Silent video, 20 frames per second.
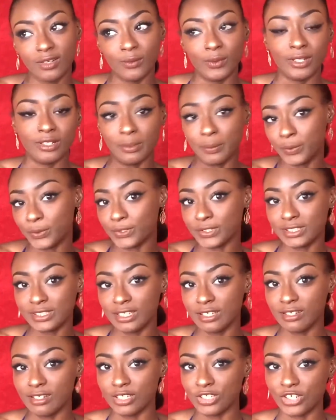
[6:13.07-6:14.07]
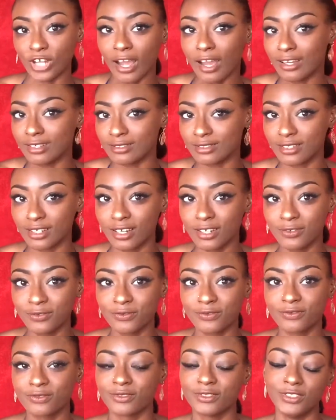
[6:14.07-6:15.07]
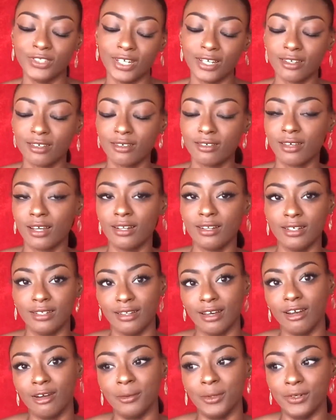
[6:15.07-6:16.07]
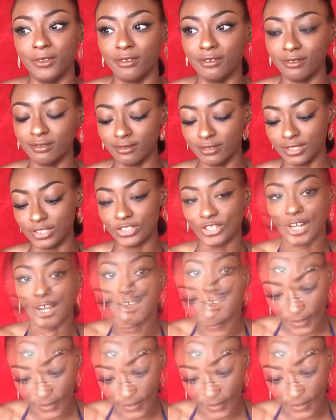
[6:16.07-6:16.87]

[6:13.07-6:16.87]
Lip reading: when they post it in the chat and stuff. So I like that about the chat.